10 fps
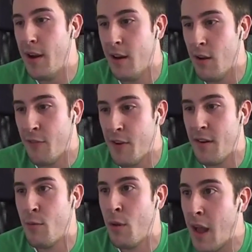But, if
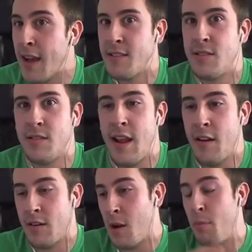it relies
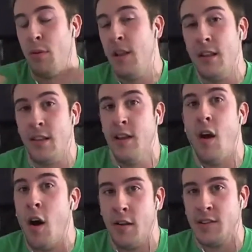
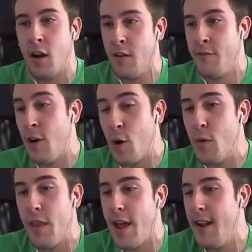completely on a
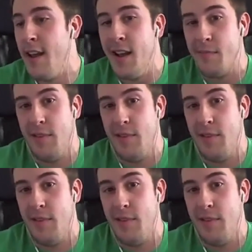phone, then